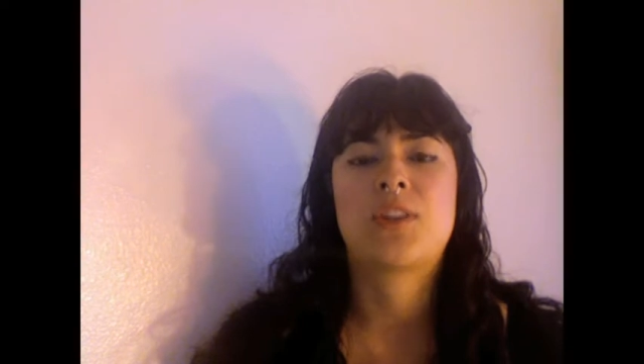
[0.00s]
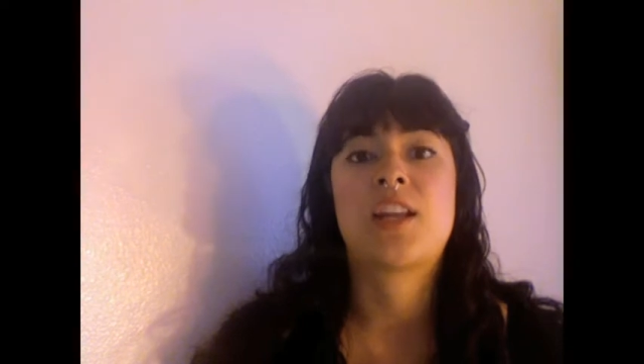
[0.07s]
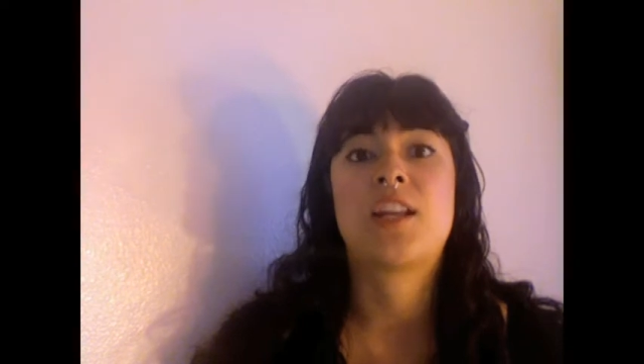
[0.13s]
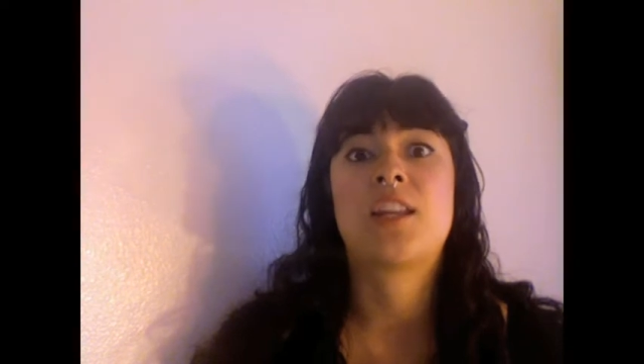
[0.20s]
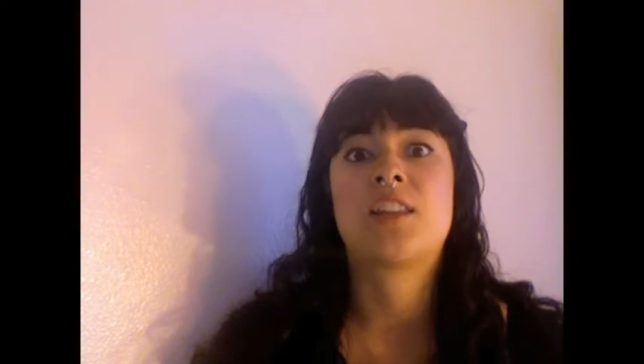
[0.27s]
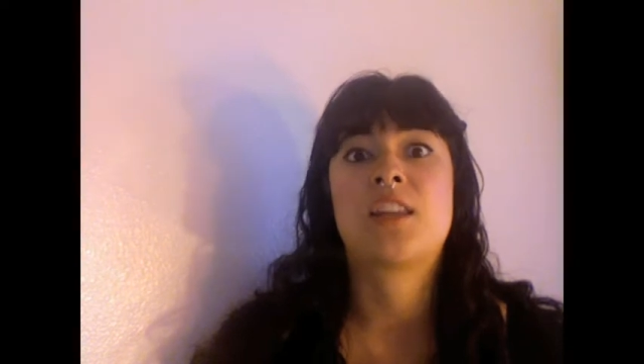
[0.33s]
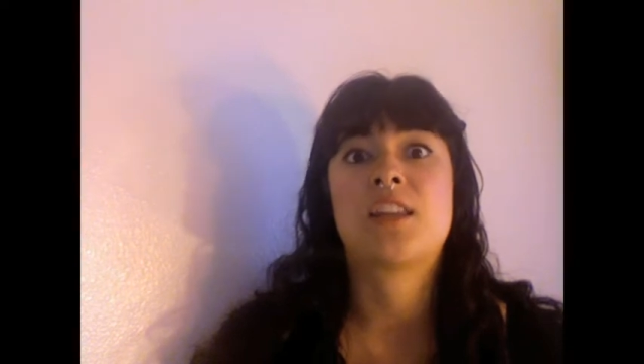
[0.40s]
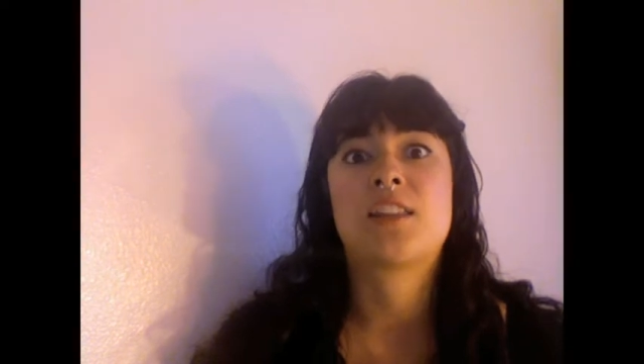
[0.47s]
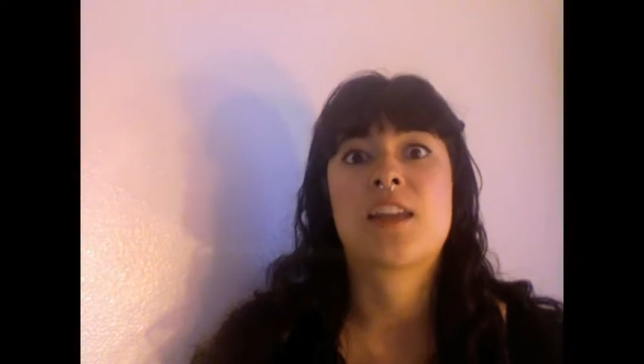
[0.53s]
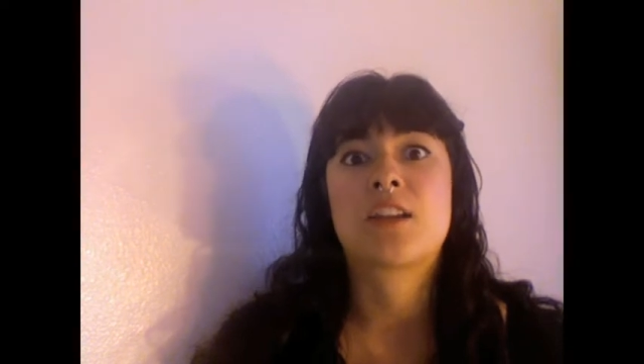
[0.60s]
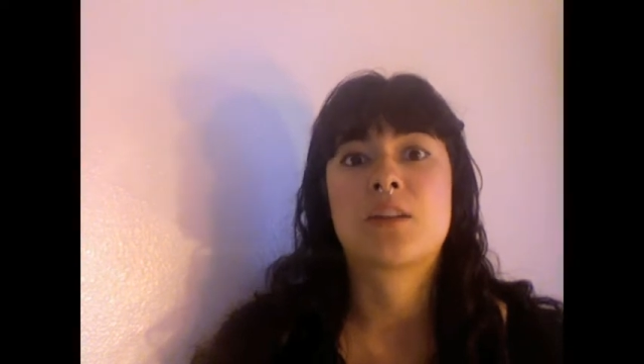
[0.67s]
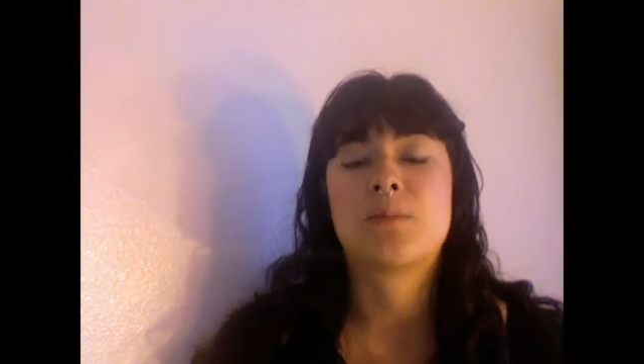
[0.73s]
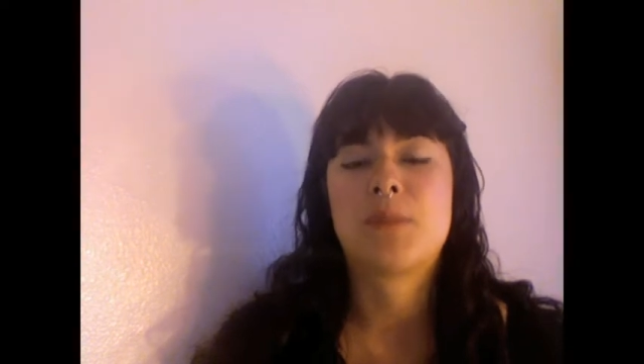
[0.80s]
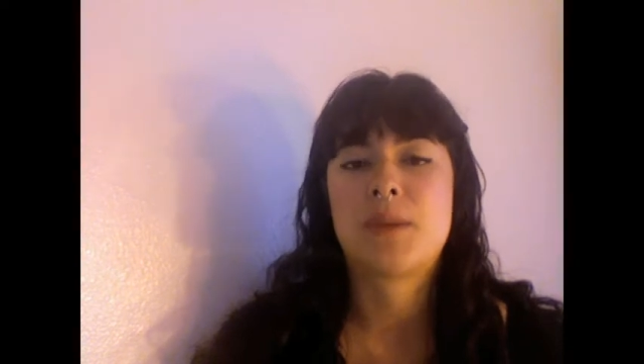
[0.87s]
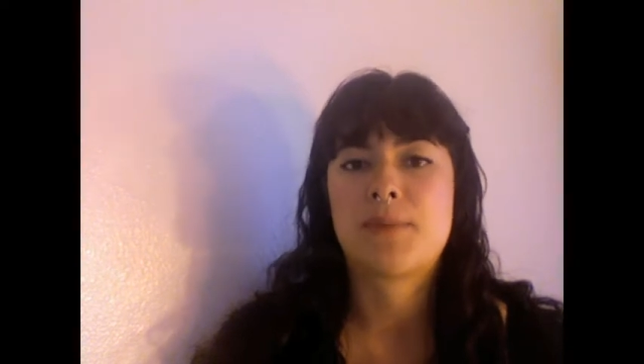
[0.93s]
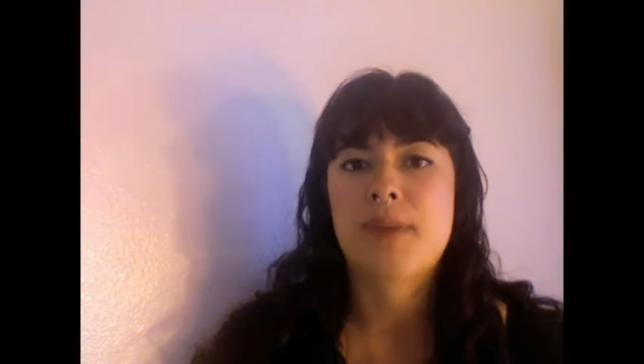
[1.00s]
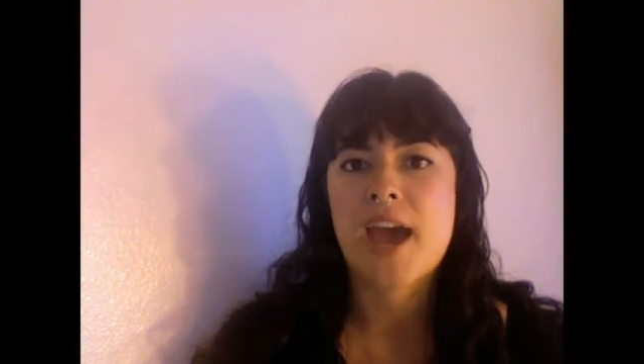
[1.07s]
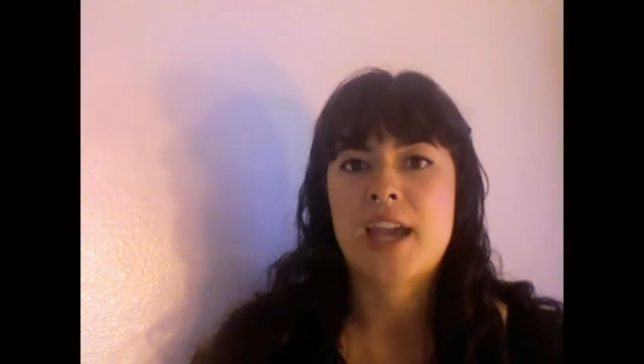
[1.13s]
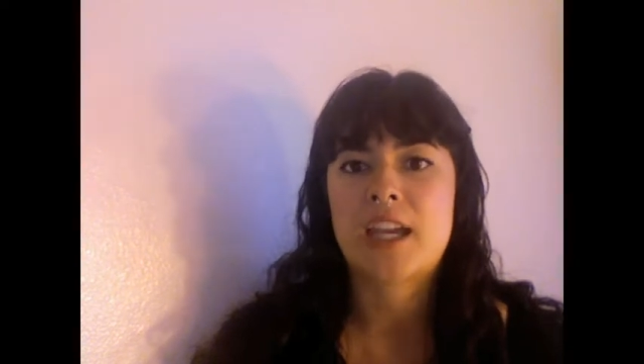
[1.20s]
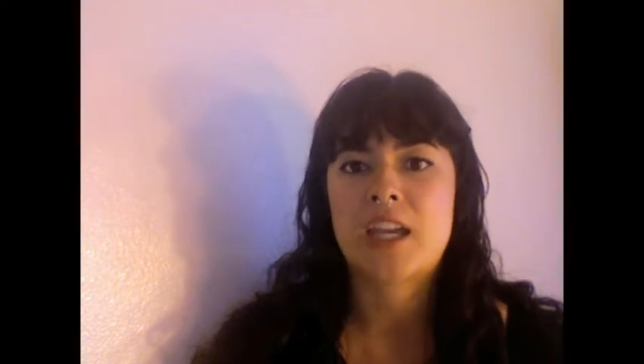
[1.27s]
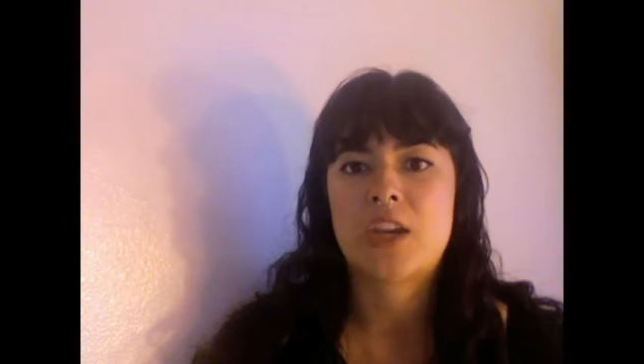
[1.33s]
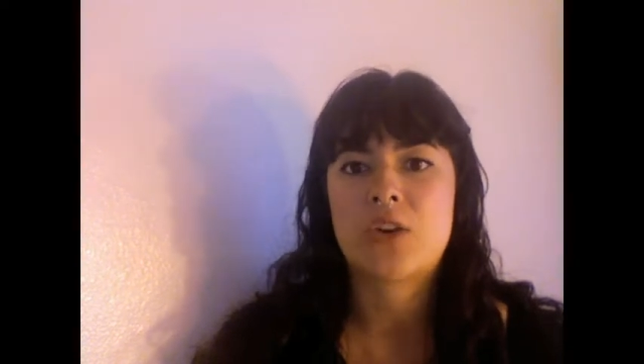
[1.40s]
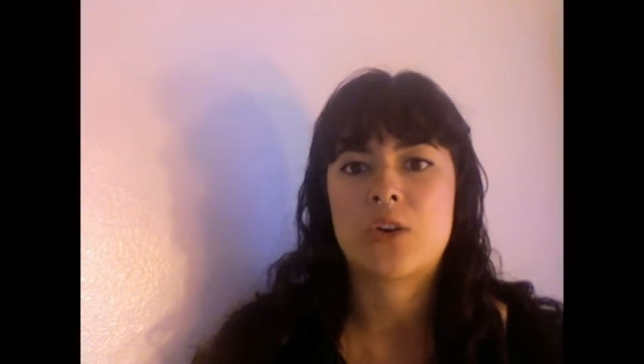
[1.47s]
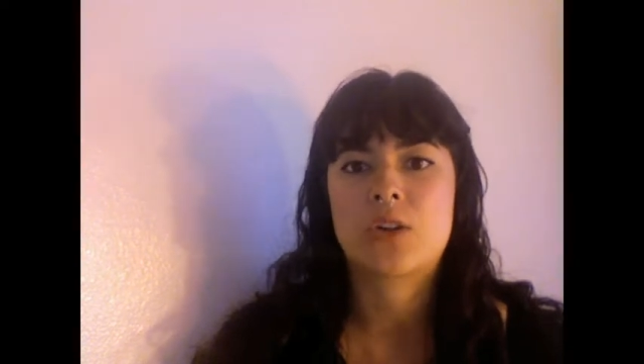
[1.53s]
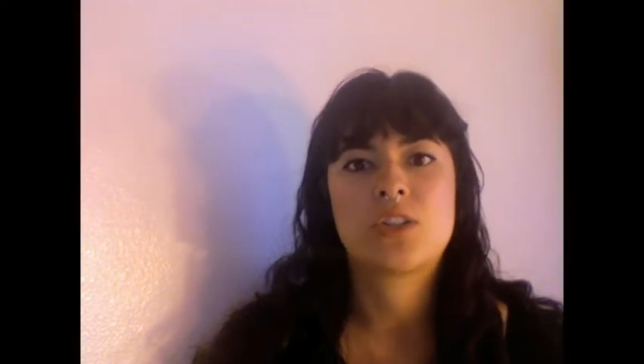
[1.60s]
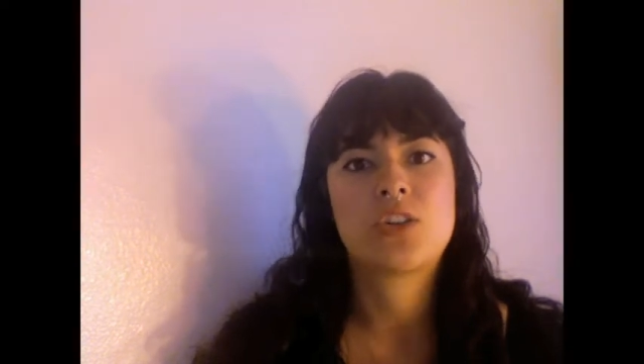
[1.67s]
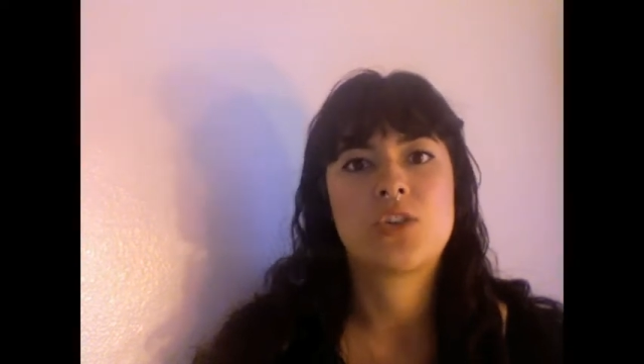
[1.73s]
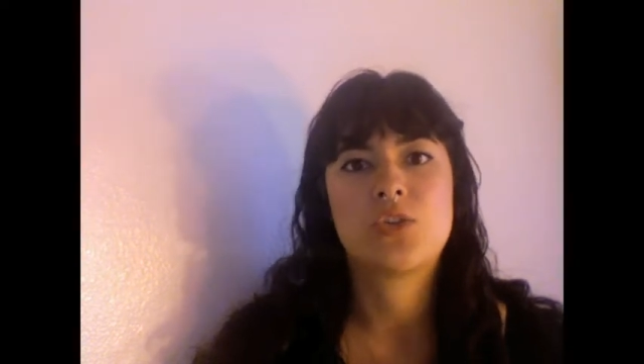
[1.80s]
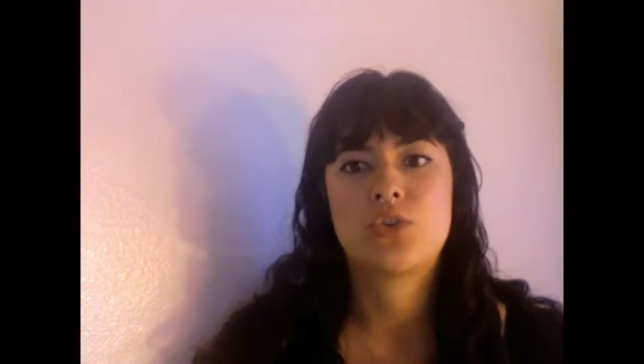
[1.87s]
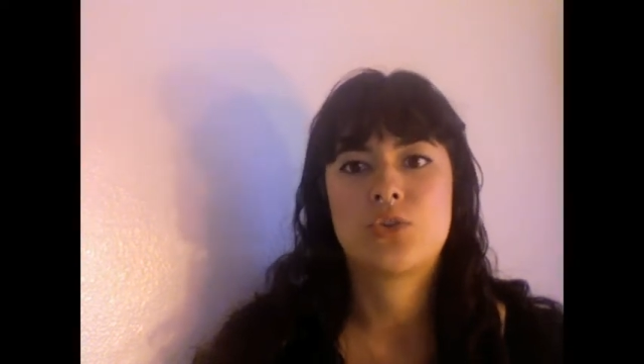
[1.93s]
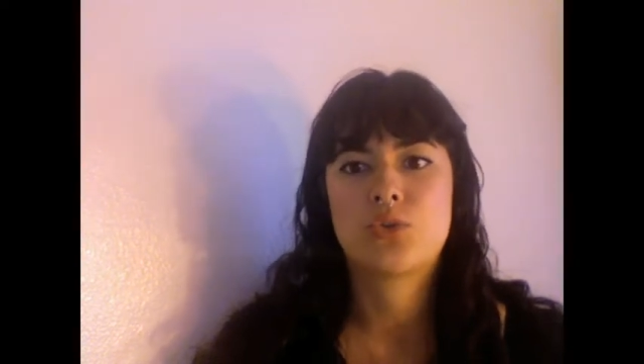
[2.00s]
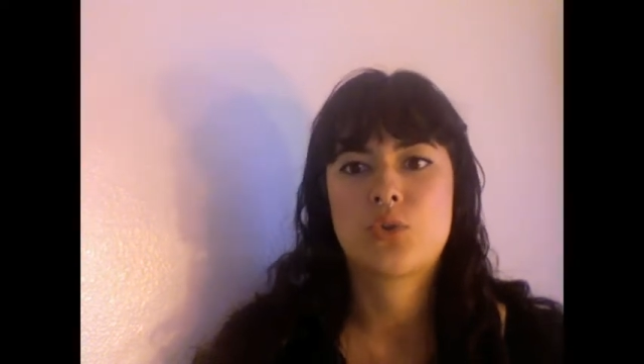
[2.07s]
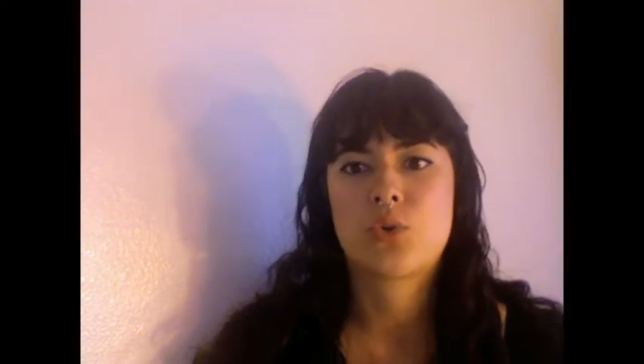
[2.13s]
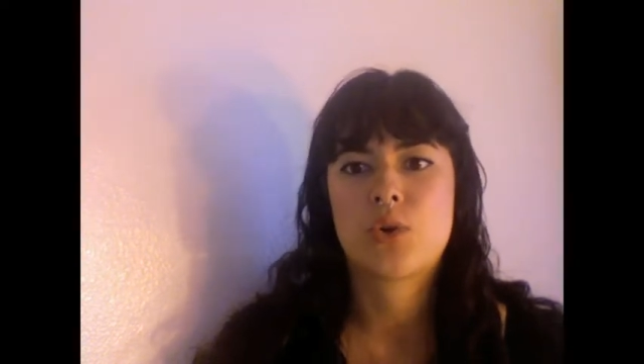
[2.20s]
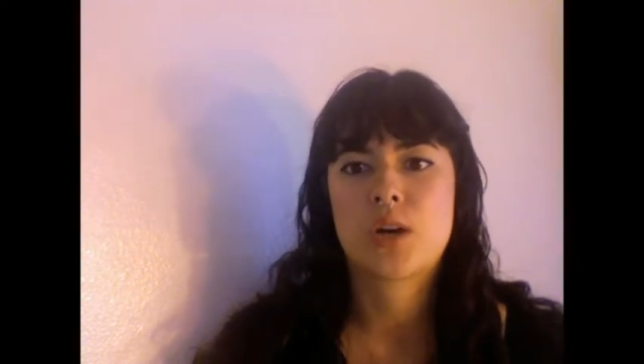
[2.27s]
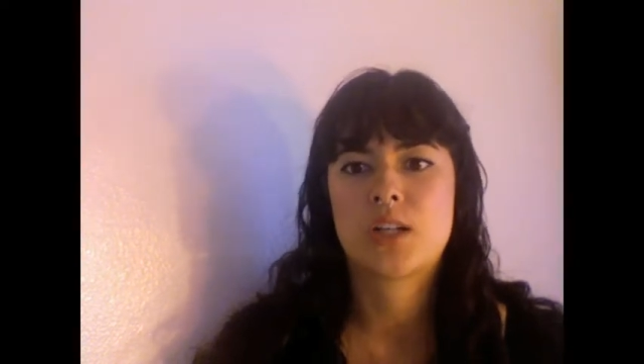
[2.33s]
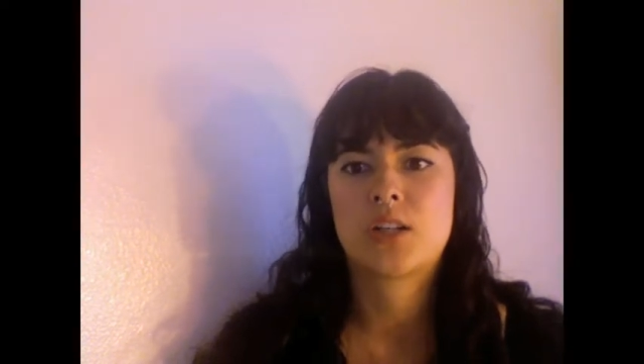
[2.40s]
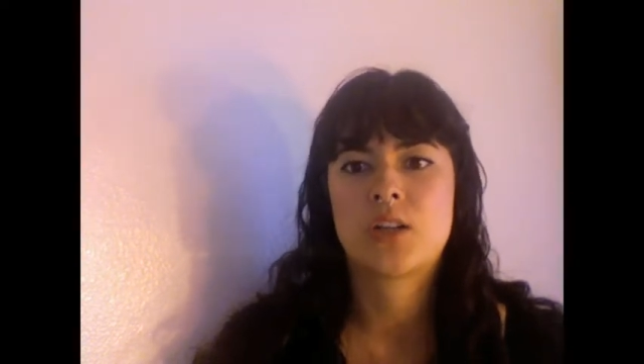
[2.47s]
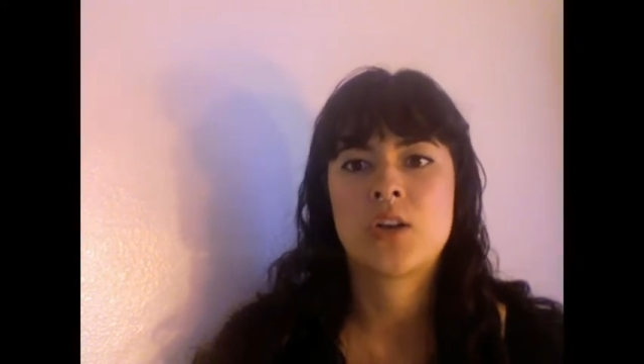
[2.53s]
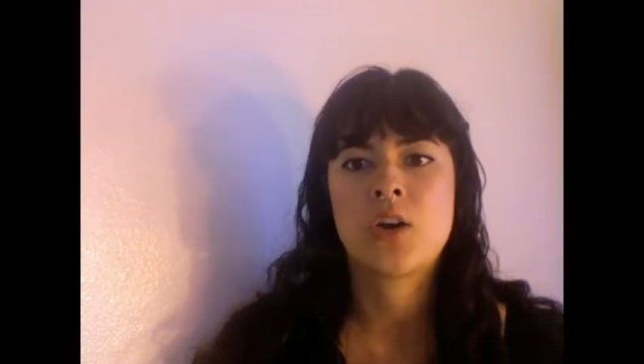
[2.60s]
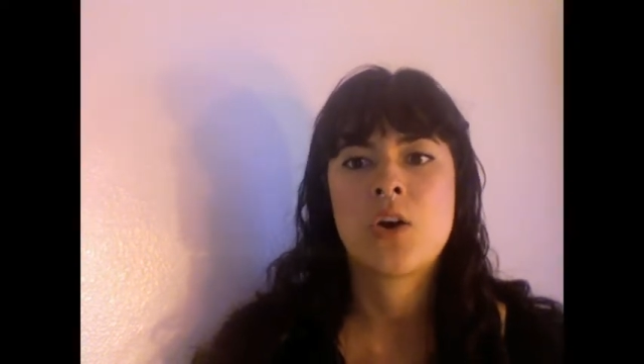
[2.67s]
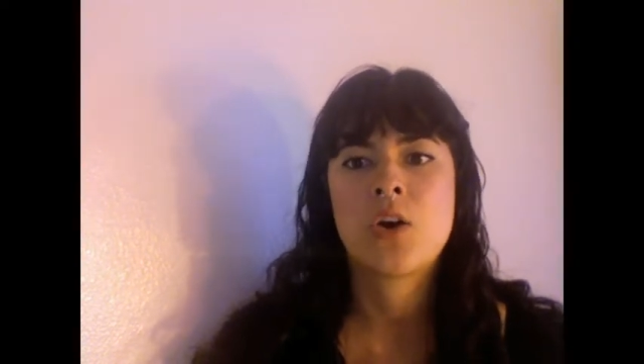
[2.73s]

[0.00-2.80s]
anything that could be baggy or too short,